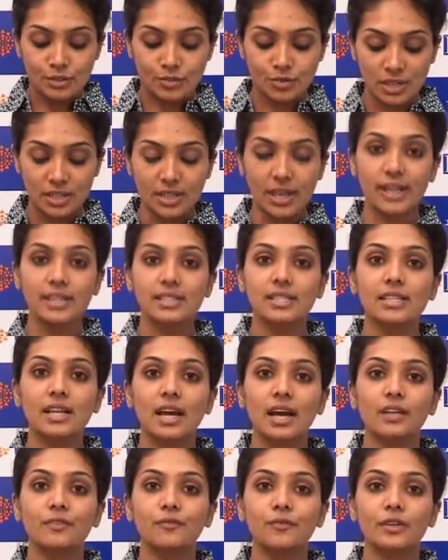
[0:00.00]

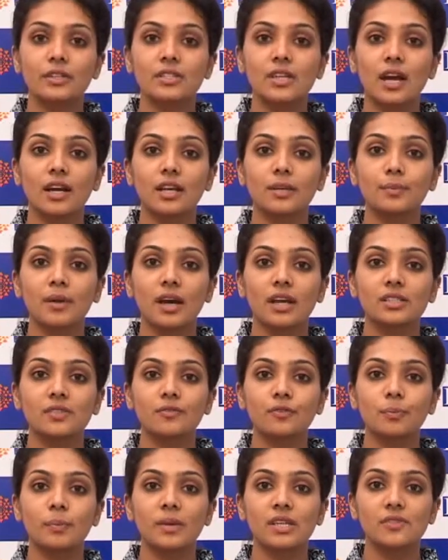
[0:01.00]
399 for a target price
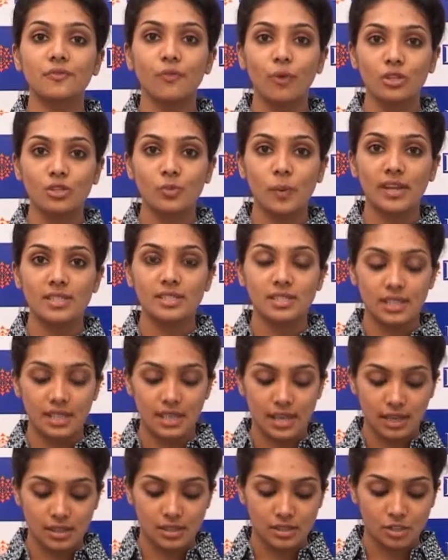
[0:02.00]
of rupees
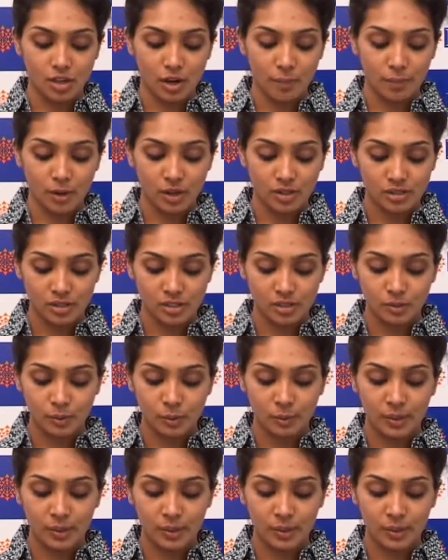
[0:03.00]
420 and a stop loss is to